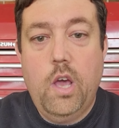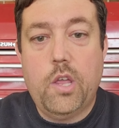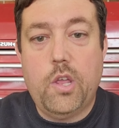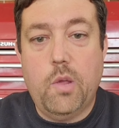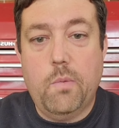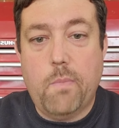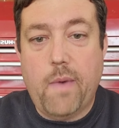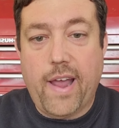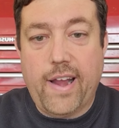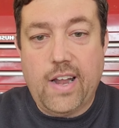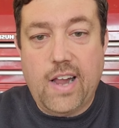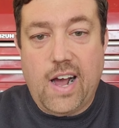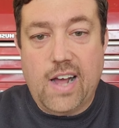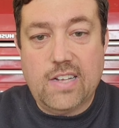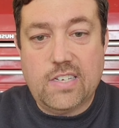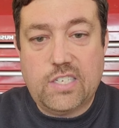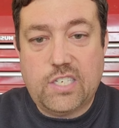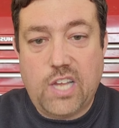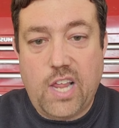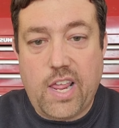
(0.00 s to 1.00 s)
You may
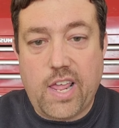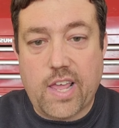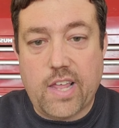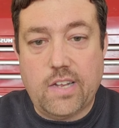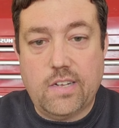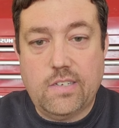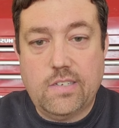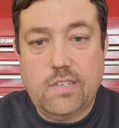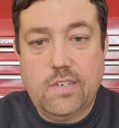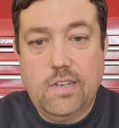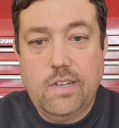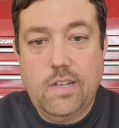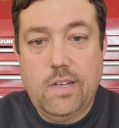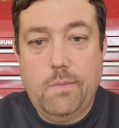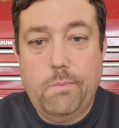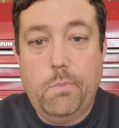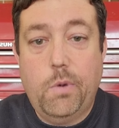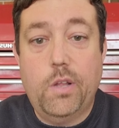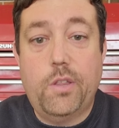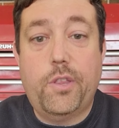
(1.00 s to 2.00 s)
not see it,
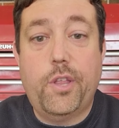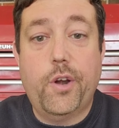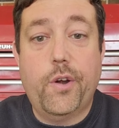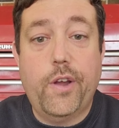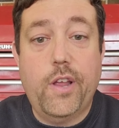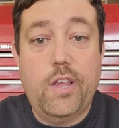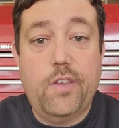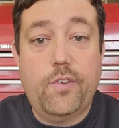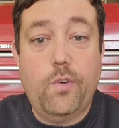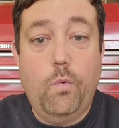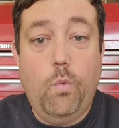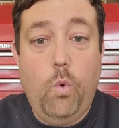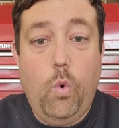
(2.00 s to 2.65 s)
but there is a